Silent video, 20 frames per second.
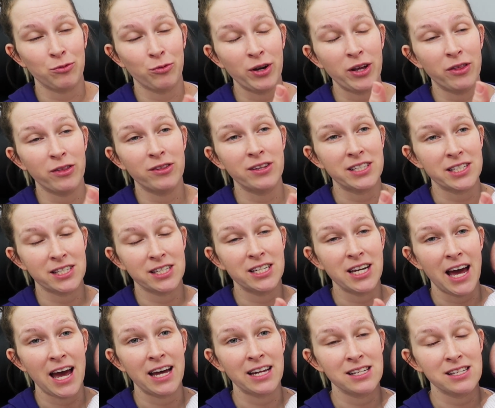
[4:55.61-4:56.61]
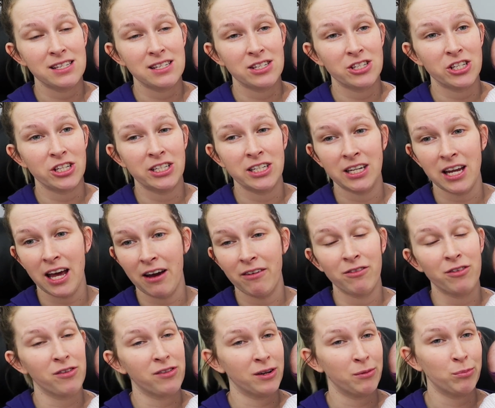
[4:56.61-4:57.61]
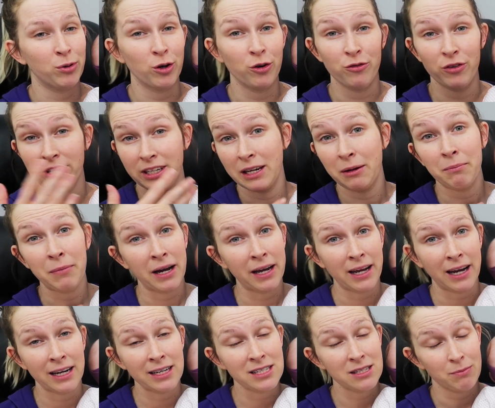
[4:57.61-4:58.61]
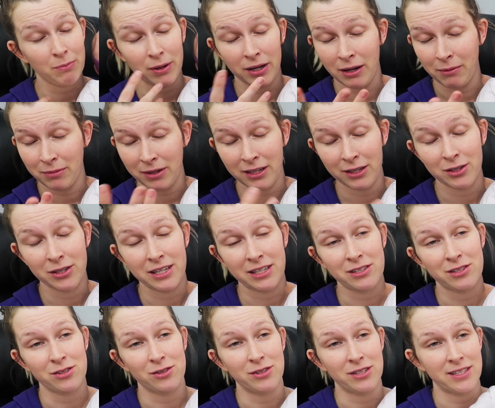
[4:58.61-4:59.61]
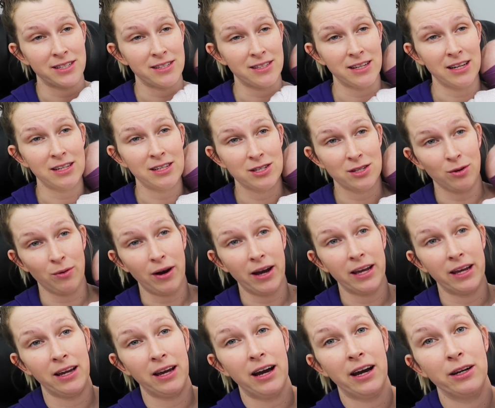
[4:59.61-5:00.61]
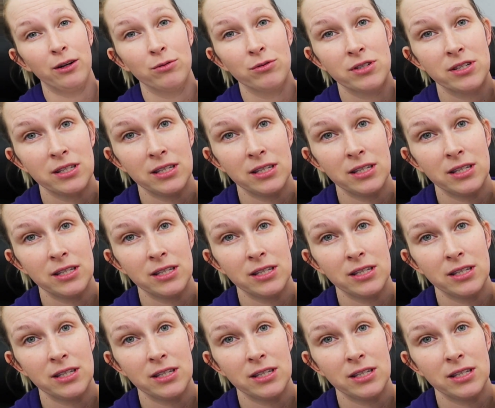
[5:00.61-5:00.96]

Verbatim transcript: With this dance, she did everything perfect in my eyes, but I'm not a dancer, as I said, so I don't